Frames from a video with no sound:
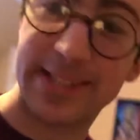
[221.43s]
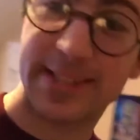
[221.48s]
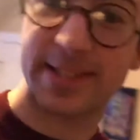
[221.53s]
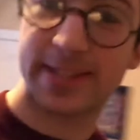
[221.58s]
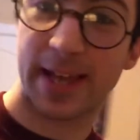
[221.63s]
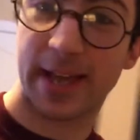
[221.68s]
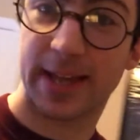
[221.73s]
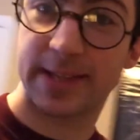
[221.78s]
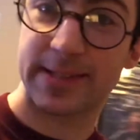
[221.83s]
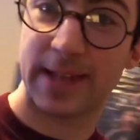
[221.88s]

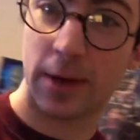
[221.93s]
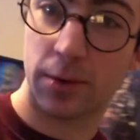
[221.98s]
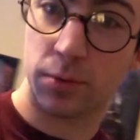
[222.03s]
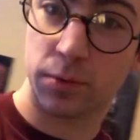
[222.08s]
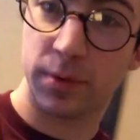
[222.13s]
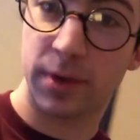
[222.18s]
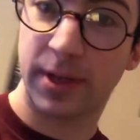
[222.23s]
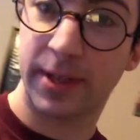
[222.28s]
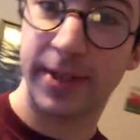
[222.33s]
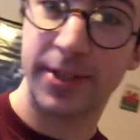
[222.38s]
things that
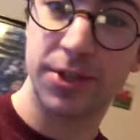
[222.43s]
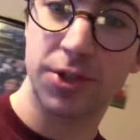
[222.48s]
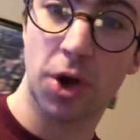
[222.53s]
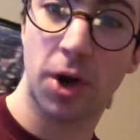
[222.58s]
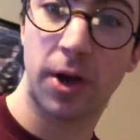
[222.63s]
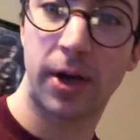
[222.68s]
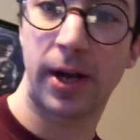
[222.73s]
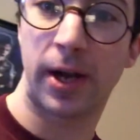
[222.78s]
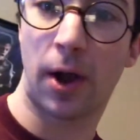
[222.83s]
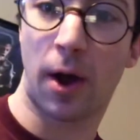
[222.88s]
really
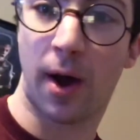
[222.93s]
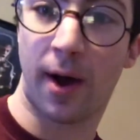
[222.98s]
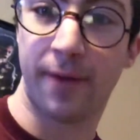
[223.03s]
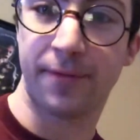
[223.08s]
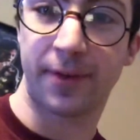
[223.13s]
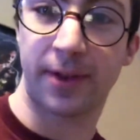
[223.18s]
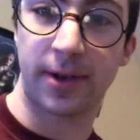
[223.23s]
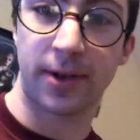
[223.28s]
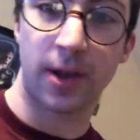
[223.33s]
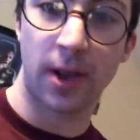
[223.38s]
started off
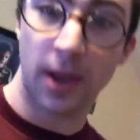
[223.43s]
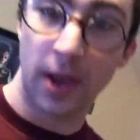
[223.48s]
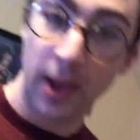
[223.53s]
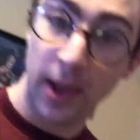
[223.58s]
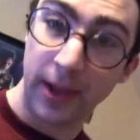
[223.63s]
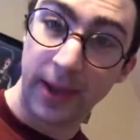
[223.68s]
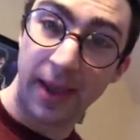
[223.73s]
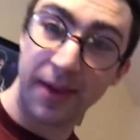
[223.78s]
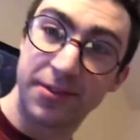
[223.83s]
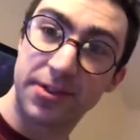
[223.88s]
and
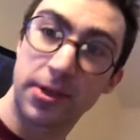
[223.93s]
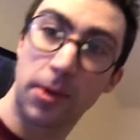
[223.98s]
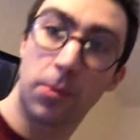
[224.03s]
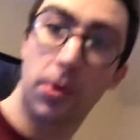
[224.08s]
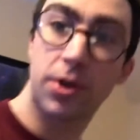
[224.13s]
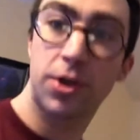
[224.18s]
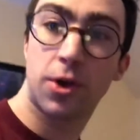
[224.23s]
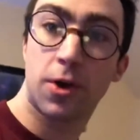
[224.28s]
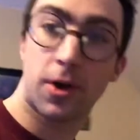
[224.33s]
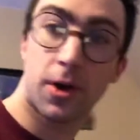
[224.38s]
give someone
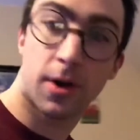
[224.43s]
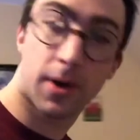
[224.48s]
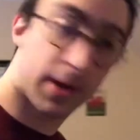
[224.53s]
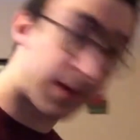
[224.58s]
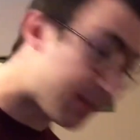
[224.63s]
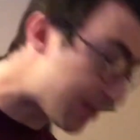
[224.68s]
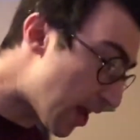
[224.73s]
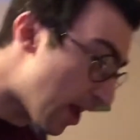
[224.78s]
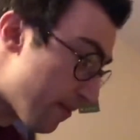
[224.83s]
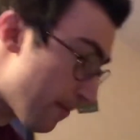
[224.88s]
your
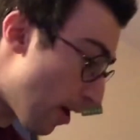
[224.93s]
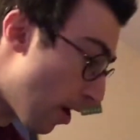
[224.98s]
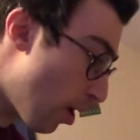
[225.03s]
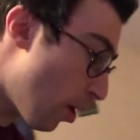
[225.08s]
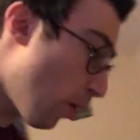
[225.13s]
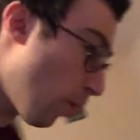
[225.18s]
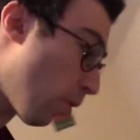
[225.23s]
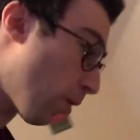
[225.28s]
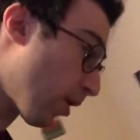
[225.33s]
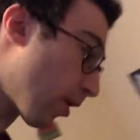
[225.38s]
demo
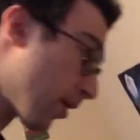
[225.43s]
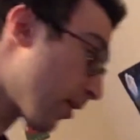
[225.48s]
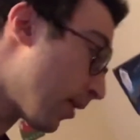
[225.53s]
or